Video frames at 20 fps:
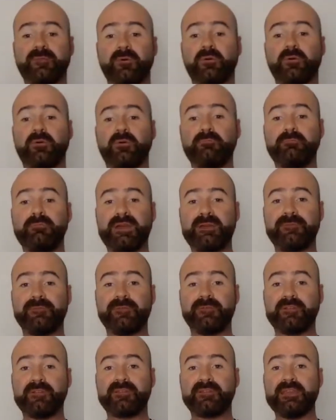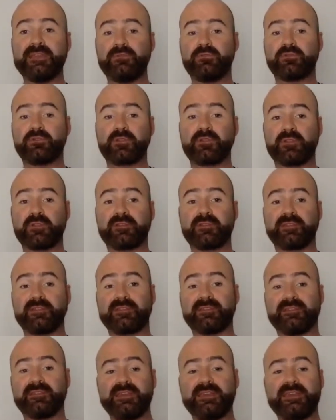4 methods in order to
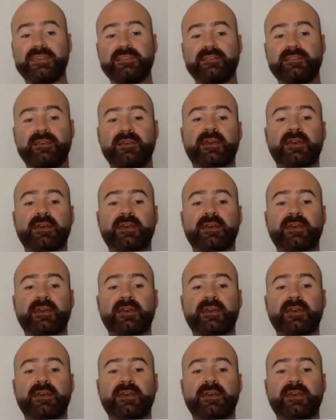succeed.